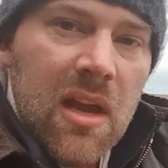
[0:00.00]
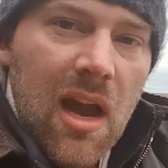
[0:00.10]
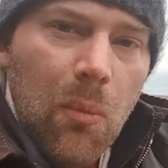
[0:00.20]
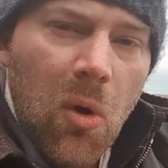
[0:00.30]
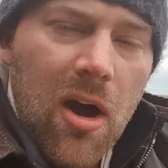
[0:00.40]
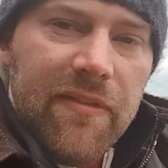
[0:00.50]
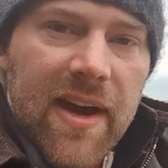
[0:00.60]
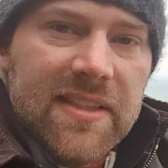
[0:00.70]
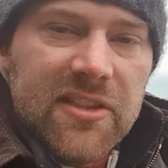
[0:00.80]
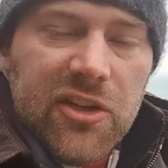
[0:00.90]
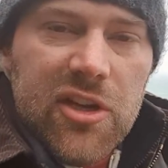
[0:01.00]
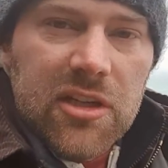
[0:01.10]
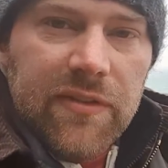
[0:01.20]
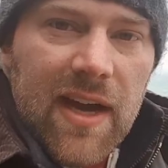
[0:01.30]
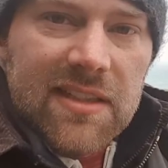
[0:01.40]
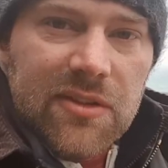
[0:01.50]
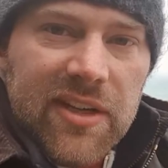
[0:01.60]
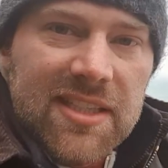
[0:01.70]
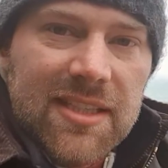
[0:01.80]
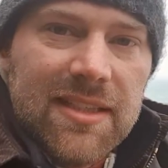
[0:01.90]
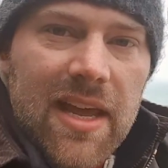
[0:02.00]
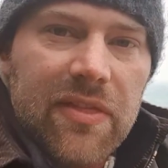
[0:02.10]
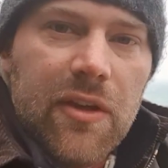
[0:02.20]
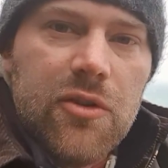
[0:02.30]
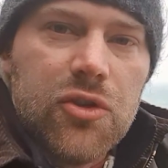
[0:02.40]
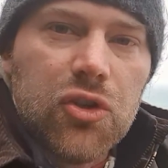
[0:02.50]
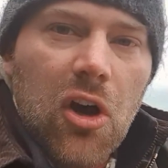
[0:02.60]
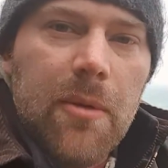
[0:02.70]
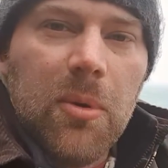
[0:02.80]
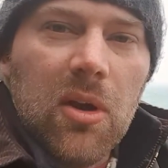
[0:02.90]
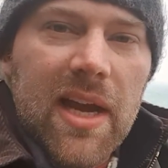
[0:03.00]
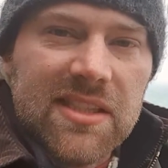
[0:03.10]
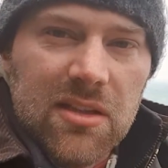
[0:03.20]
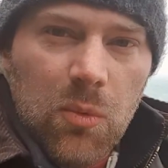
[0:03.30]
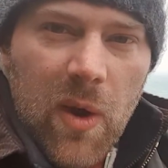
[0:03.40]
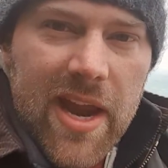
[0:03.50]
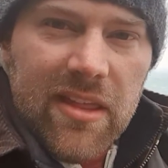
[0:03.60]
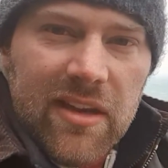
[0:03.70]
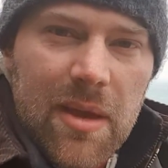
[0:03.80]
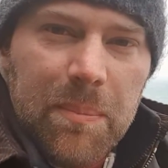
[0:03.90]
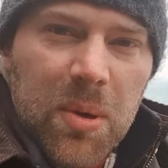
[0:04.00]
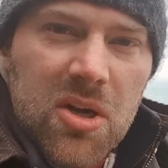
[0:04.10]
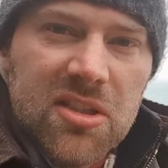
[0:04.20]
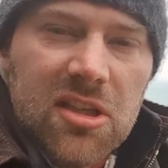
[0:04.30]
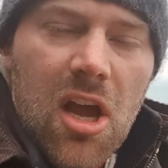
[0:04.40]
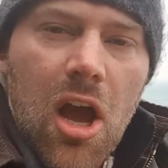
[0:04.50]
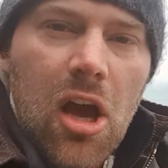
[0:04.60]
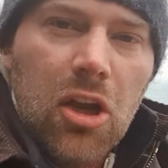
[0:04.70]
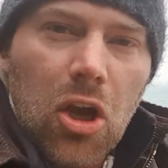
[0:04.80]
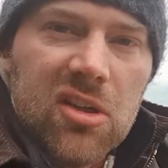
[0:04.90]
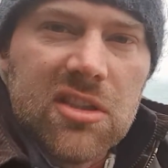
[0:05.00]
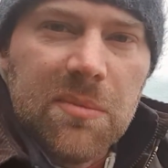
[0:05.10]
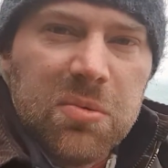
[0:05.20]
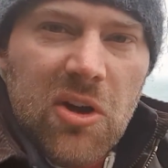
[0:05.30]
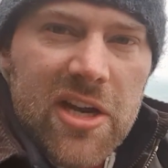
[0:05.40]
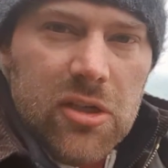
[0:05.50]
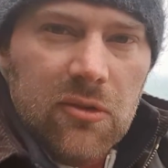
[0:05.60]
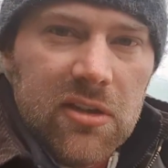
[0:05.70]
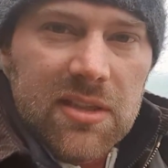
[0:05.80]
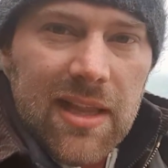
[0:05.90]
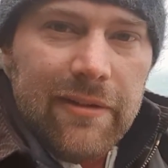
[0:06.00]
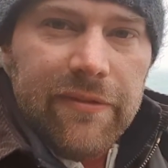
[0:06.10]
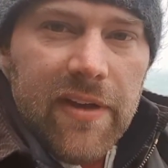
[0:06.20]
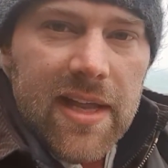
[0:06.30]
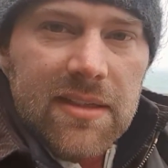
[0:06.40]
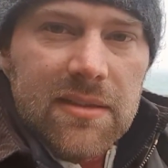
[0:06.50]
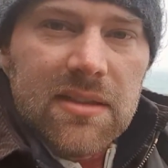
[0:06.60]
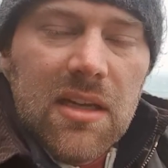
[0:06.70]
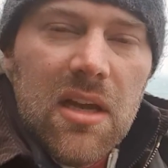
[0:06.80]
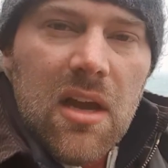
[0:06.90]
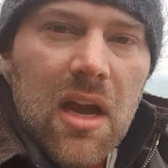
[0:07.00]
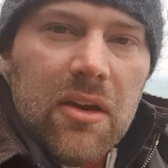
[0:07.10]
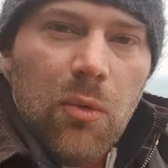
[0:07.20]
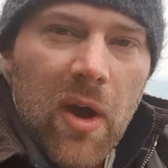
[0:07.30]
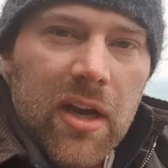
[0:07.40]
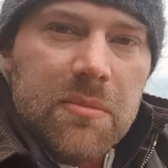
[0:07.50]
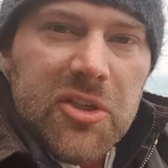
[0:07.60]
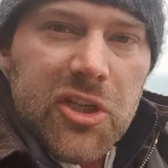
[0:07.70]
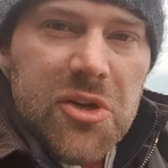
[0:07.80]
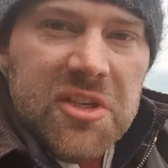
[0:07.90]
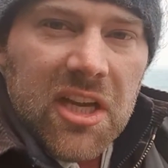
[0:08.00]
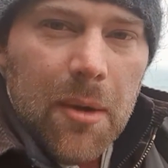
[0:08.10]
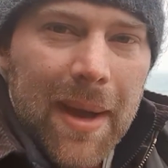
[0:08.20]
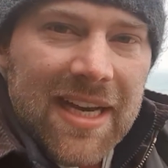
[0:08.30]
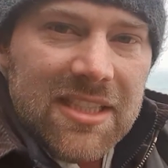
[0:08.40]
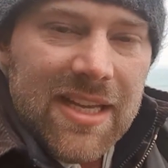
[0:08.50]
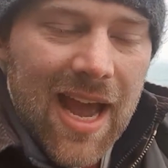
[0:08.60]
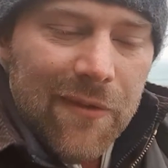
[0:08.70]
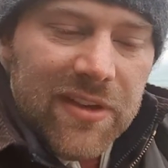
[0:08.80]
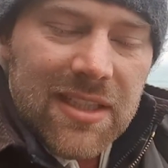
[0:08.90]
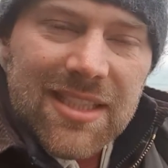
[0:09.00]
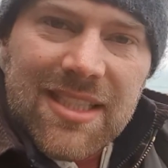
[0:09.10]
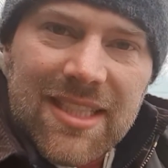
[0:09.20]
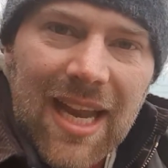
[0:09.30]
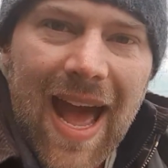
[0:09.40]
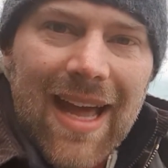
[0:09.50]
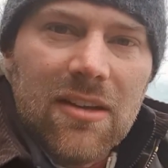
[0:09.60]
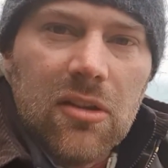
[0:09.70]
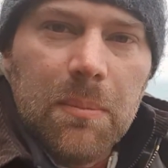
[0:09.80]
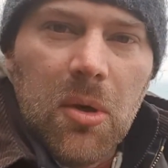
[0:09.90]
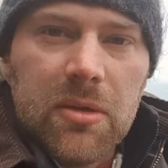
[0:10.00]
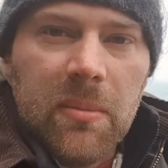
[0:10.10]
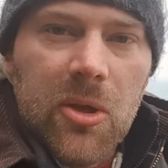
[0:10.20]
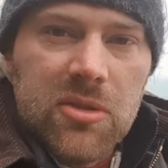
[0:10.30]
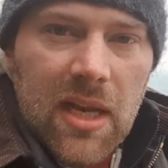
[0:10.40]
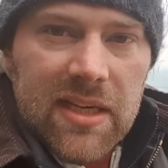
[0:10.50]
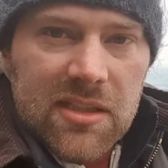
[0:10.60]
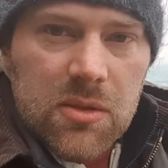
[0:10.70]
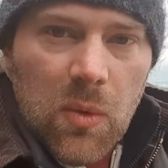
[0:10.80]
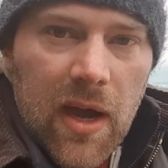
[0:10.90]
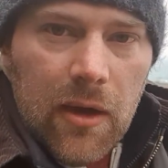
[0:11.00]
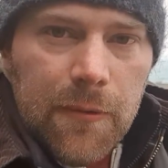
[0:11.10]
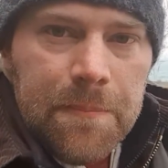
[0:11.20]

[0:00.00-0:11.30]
And what I've had to do is I've had to extend those tripod legs in a way that it puts lots of pressure onto that fence. Now when I'm shooting, I'm actually having to stand on the bottom of those legs as well,